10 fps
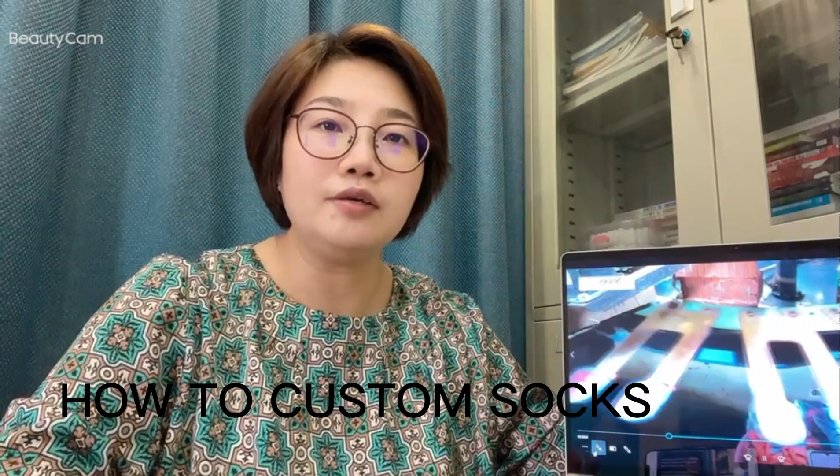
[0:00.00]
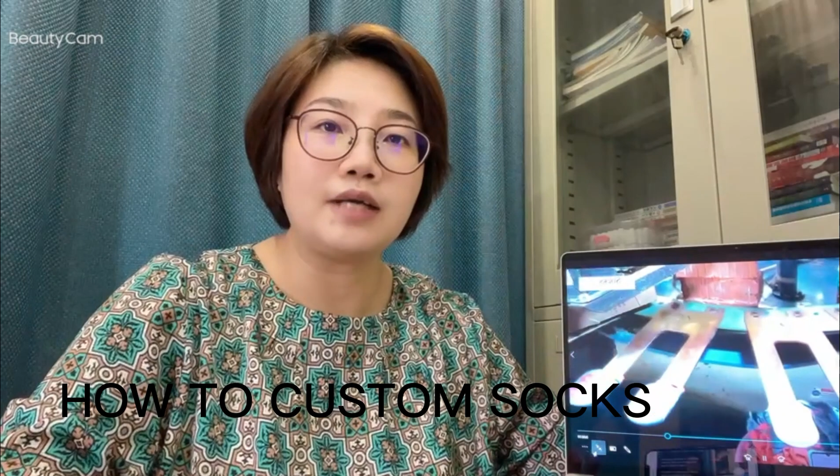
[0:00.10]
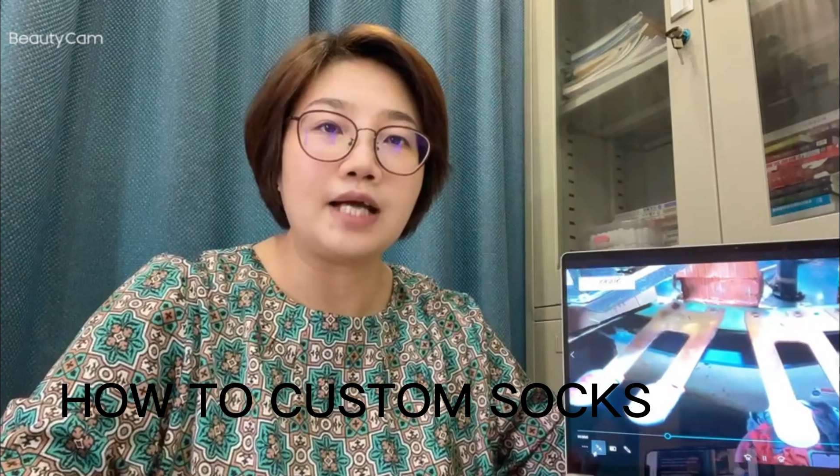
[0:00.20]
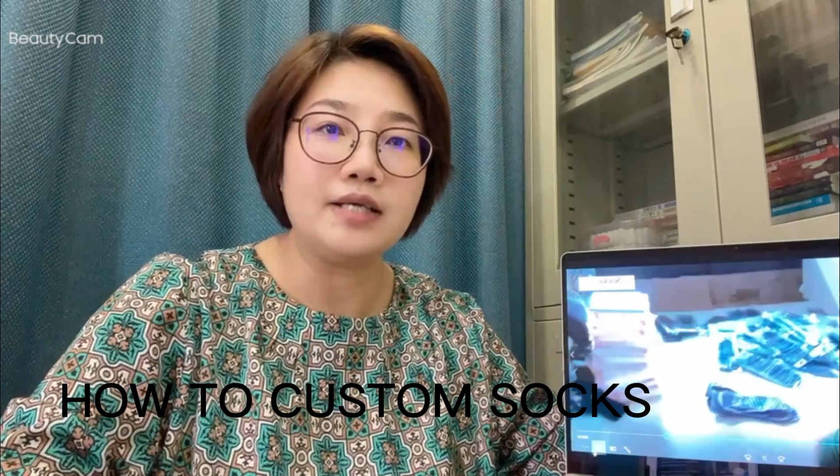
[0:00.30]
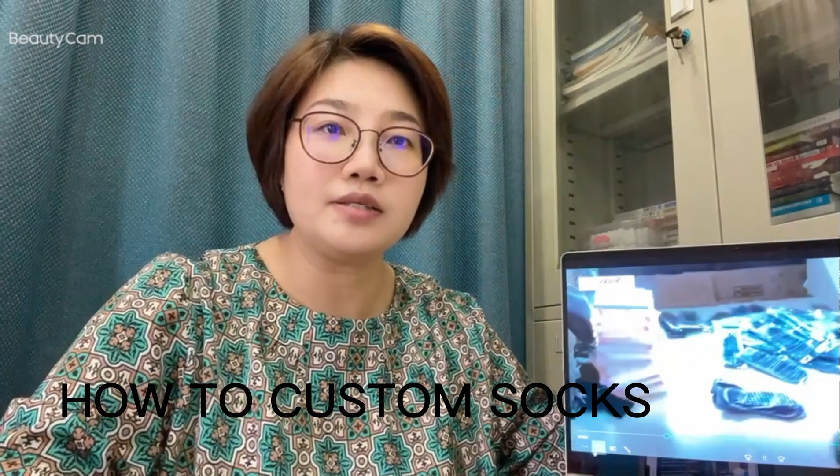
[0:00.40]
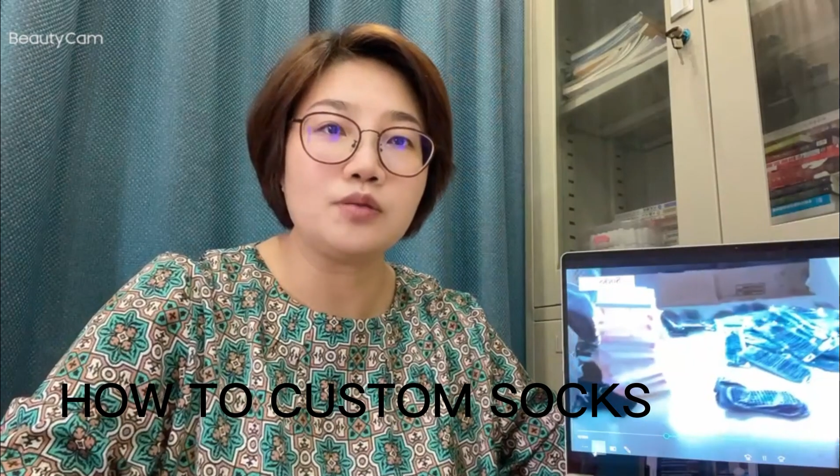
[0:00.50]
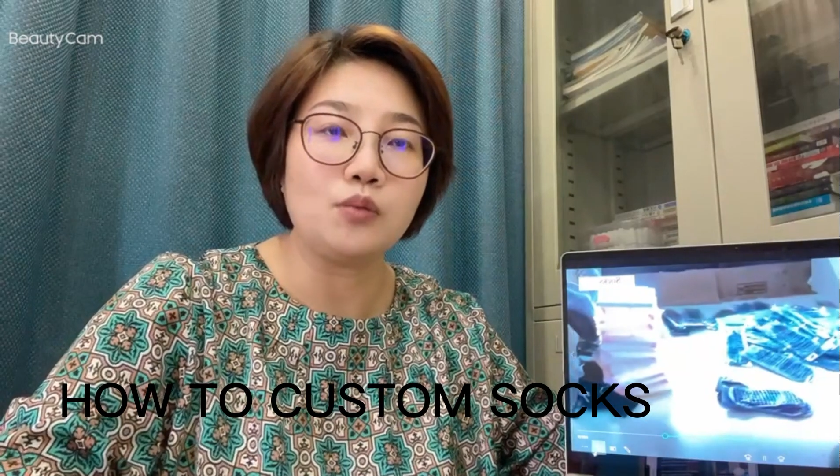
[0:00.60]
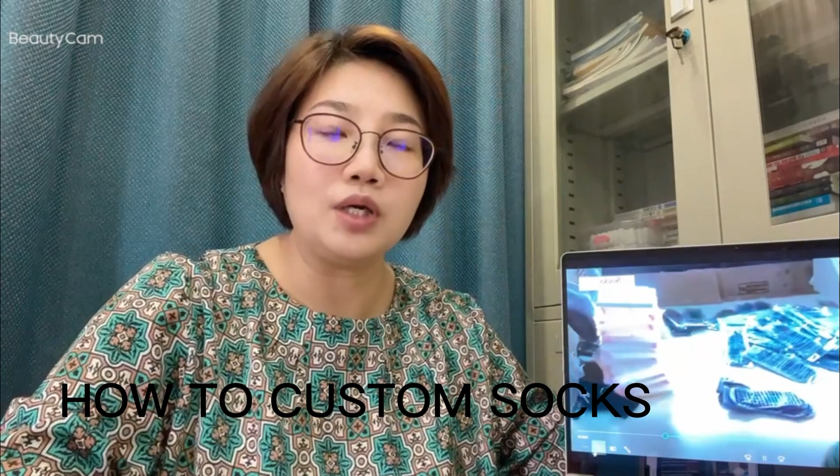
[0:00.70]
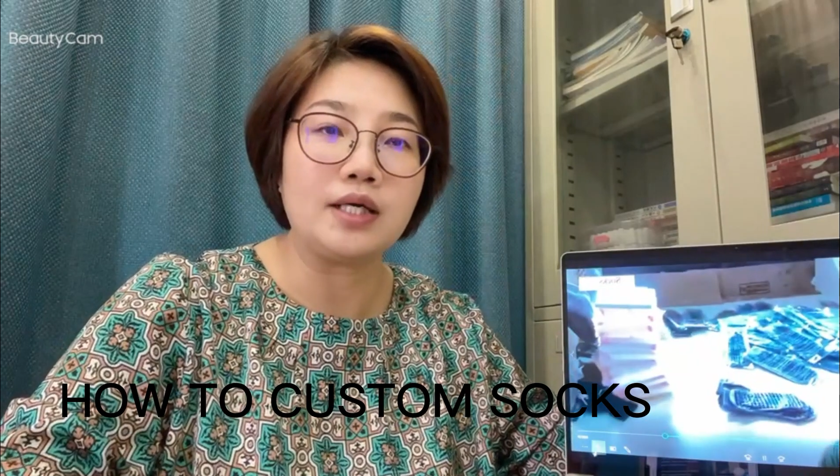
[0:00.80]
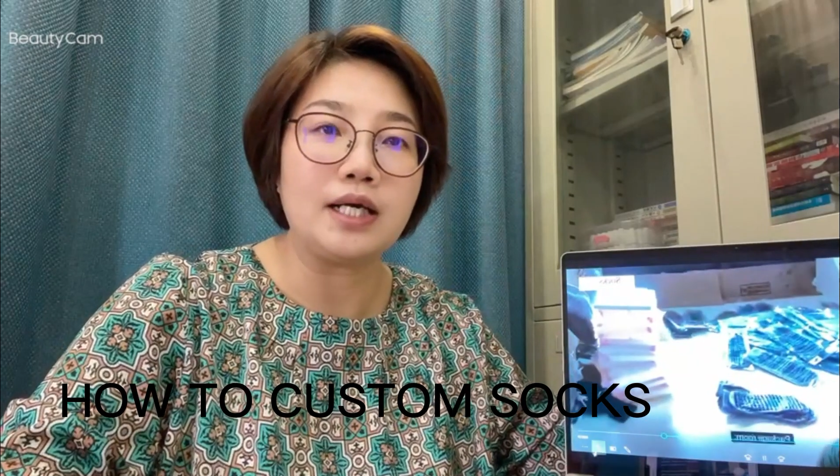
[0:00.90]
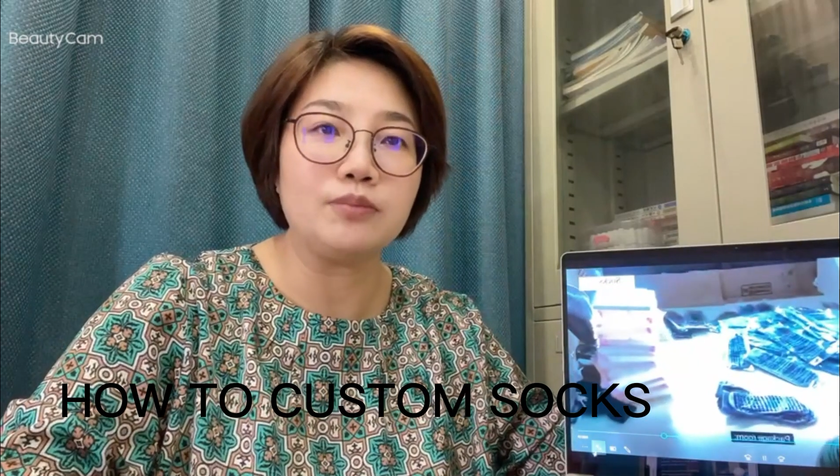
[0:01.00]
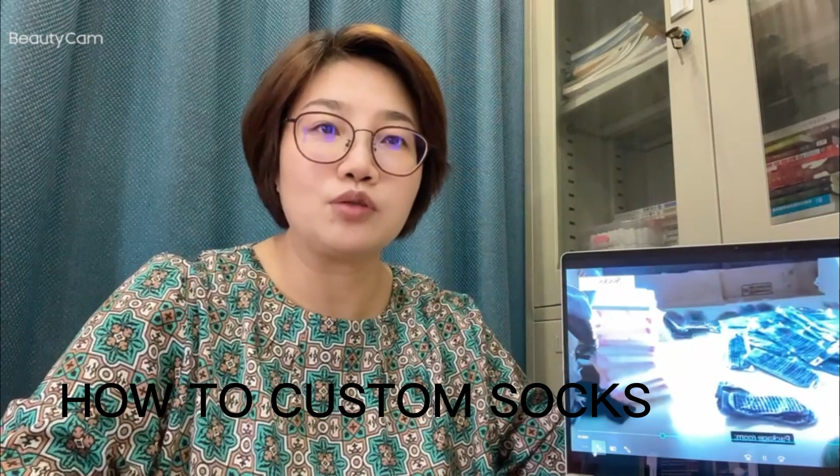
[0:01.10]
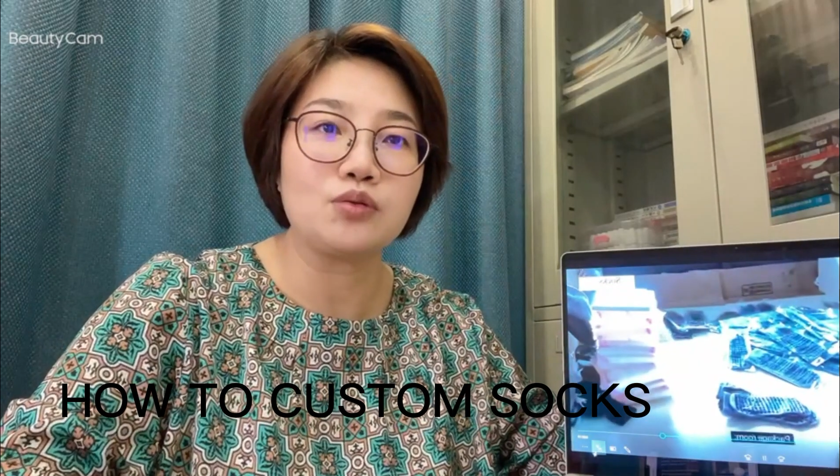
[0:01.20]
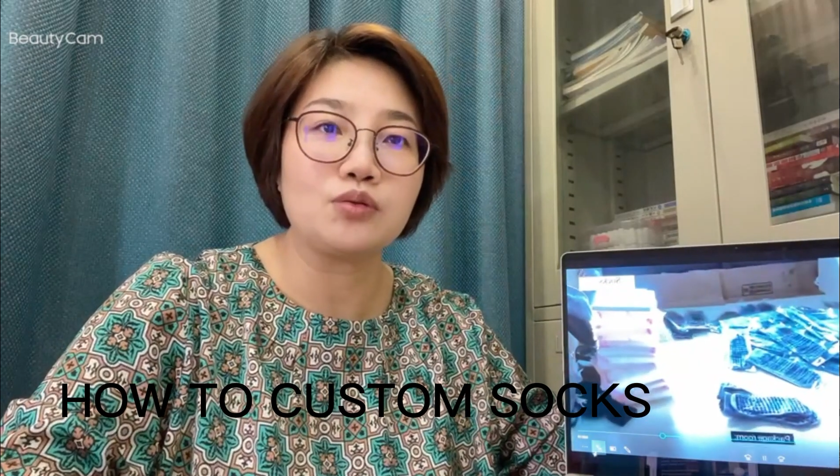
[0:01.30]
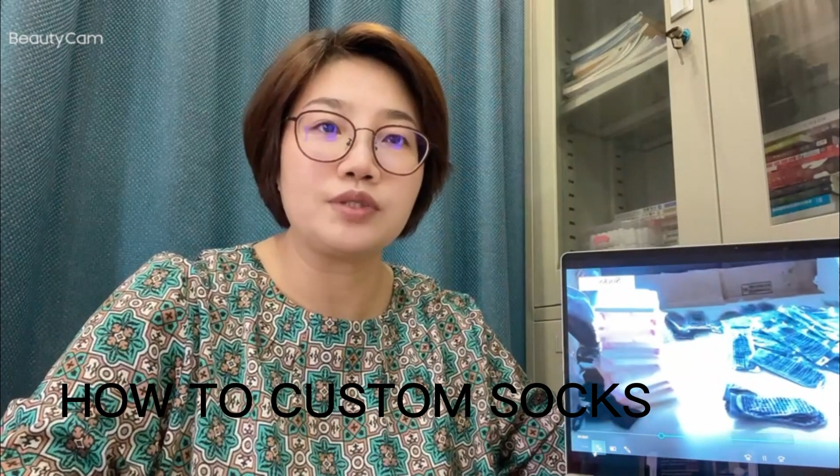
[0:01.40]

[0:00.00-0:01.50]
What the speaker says: guys, welcome to